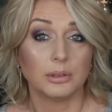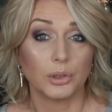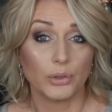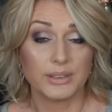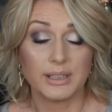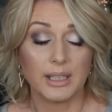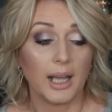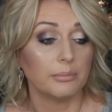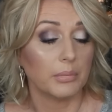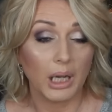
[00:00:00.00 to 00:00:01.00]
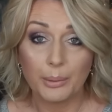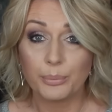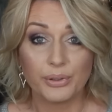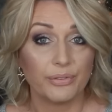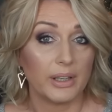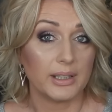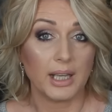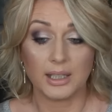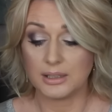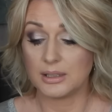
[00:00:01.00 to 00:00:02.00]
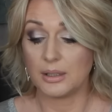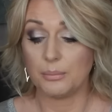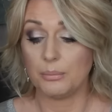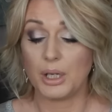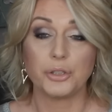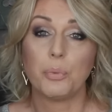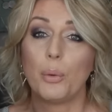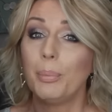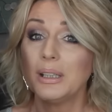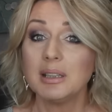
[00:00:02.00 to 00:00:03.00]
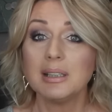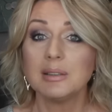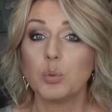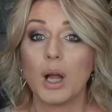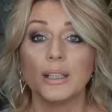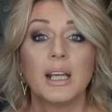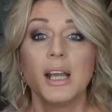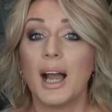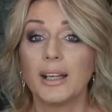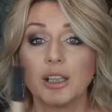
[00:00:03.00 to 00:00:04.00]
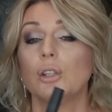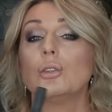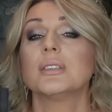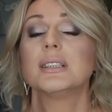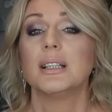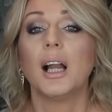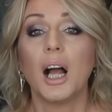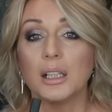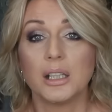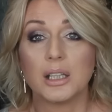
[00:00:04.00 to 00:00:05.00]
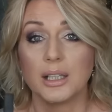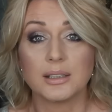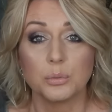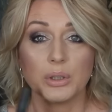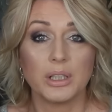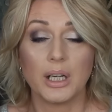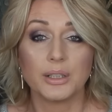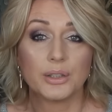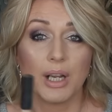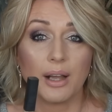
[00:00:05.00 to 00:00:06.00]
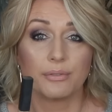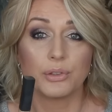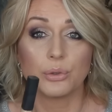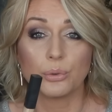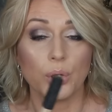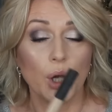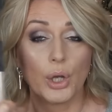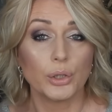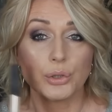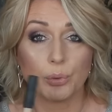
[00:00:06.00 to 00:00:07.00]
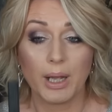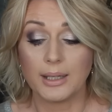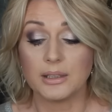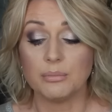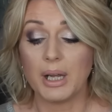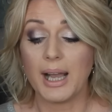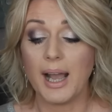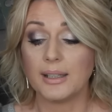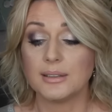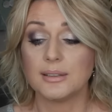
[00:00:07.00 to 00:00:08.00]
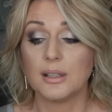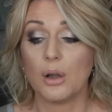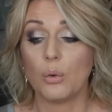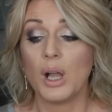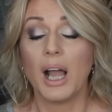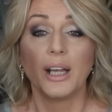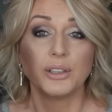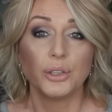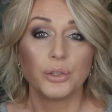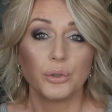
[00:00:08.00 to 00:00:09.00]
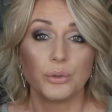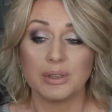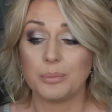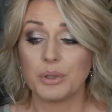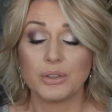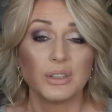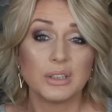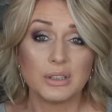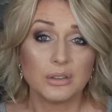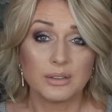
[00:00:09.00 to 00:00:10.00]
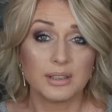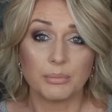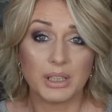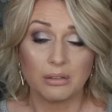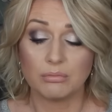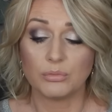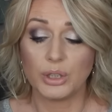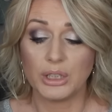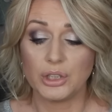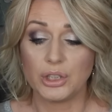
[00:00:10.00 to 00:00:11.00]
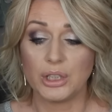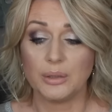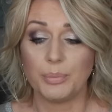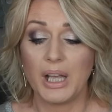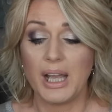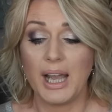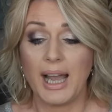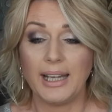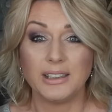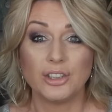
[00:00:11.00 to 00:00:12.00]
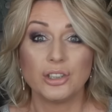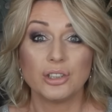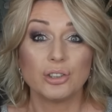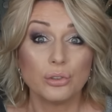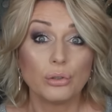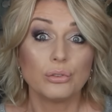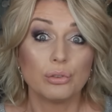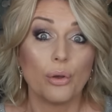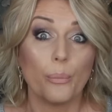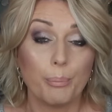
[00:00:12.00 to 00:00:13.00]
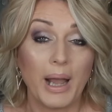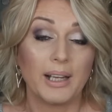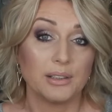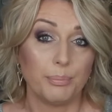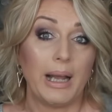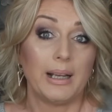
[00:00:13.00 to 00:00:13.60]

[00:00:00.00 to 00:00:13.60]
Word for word: Concealer. Prefer that much more, but this one I can conceal other things with it. I don't have to do it under my eyes, so I need to use it because it is not something really cheap and it is not bad